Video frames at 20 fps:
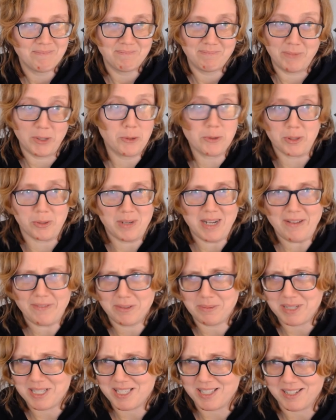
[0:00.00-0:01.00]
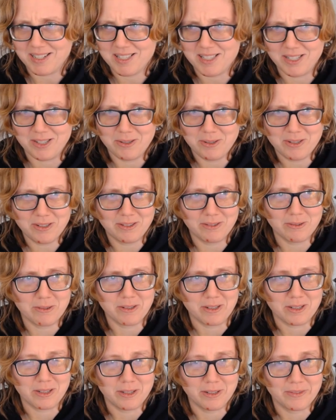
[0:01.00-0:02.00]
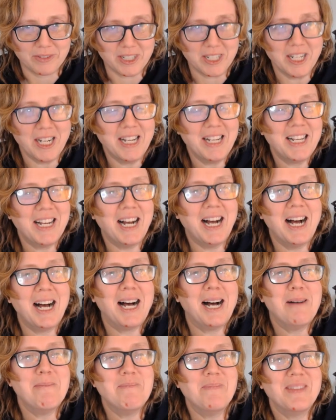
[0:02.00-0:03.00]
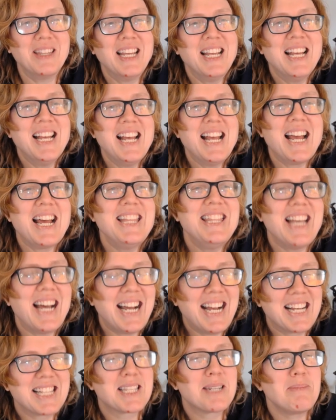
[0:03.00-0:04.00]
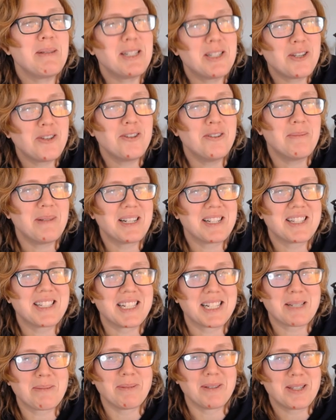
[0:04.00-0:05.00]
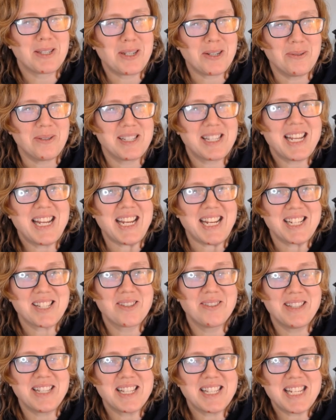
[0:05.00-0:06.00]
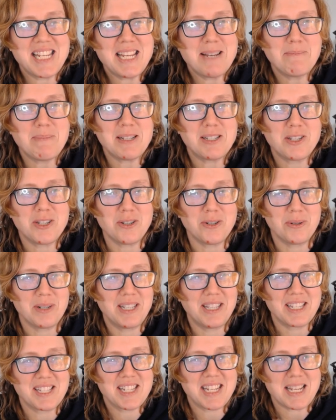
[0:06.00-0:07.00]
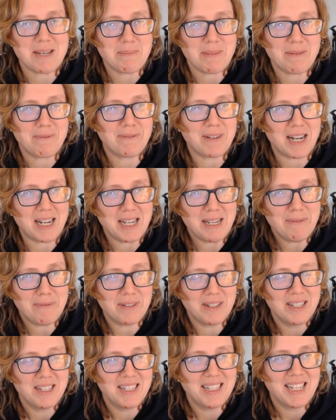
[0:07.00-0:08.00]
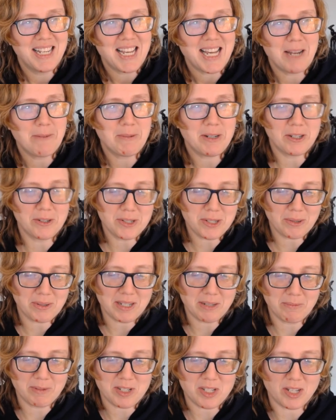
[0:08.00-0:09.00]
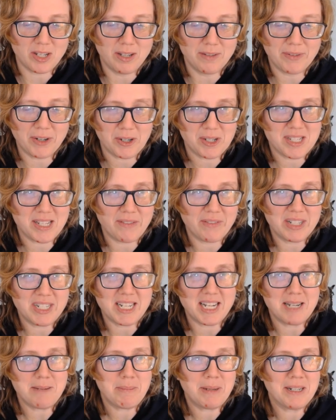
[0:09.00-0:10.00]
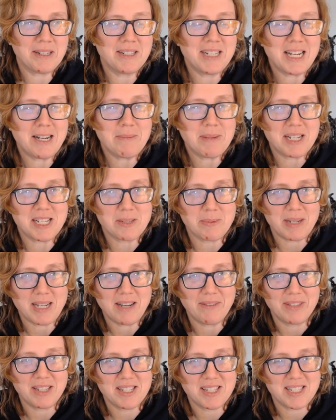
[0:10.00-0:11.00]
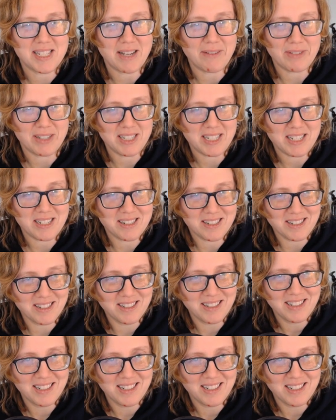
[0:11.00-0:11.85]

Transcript: Those don't have to be 6 though. Good Lord, Clover. And that has to be 2, because 6 plus 2 is 8. So this can't be 2 and this can't be 5. And we also can resolve our 7-9 pair now because we have this 7 here.